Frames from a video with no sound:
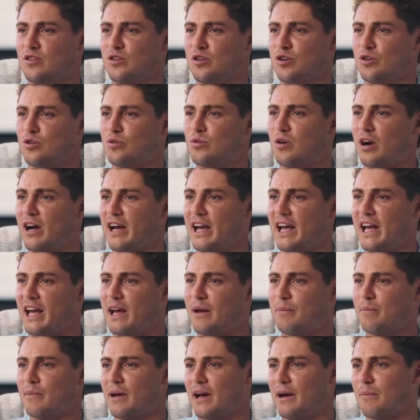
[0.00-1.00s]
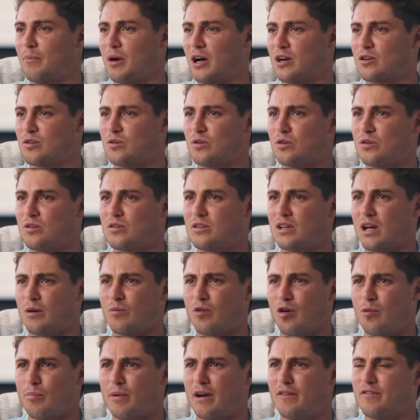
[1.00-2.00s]
who I am at my core, like
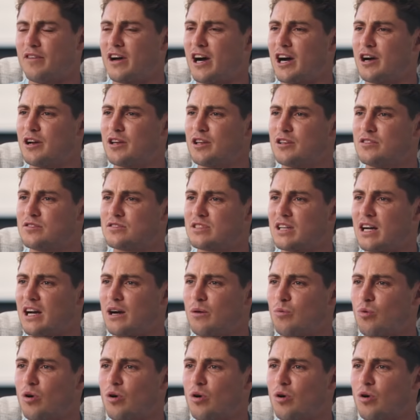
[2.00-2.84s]
what my values are,